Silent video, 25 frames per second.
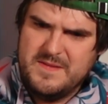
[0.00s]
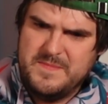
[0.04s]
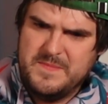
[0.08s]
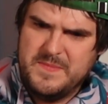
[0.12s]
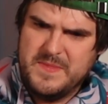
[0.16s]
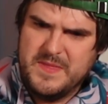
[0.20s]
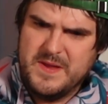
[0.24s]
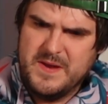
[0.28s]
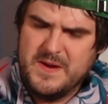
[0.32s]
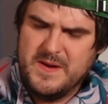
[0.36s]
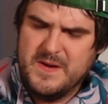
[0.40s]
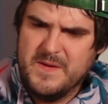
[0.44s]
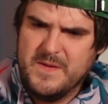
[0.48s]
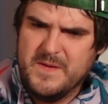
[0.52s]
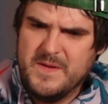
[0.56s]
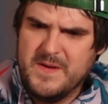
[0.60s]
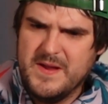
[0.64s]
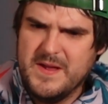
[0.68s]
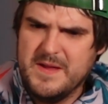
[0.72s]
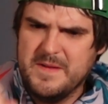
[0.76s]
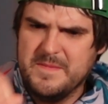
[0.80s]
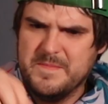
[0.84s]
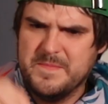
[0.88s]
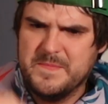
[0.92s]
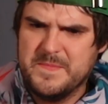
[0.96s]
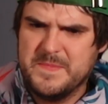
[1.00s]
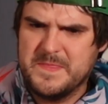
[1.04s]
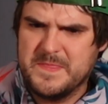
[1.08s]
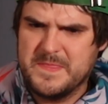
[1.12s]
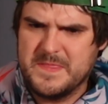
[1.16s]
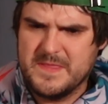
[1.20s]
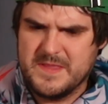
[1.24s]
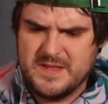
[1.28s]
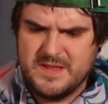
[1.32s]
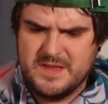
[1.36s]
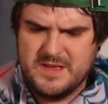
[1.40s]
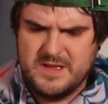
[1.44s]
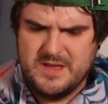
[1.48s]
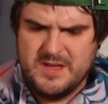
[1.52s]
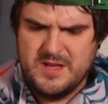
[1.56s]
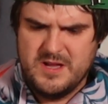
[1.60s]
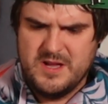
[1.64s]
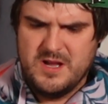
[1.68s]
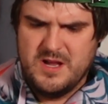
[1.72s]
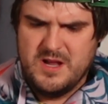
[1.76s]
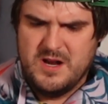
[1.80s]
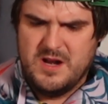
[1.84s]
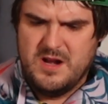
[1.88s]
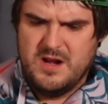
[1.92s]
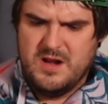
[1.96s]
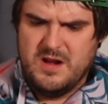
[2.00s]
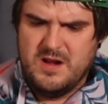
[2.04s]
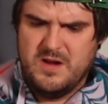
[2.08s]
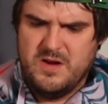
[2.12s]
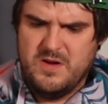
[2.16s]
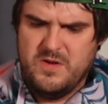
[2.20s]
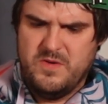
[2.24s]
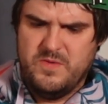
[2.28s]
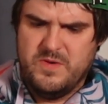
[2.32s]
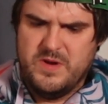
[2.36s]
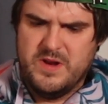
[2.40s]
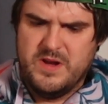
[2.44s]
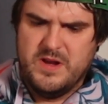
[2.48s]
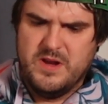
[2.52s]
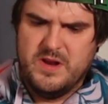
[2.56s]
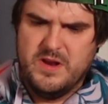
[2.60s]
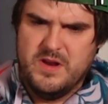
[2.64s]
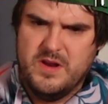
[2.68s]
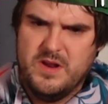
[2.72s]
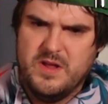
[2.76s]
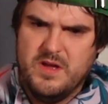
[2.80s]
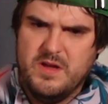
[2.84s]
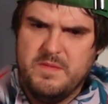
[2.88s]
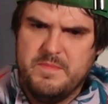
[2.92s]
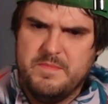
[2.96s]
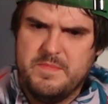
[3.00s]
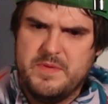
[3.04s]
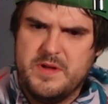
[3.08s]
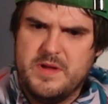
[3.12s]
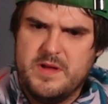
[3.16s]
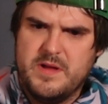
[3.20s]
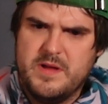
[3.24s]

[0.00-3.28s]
All right. Loading it up.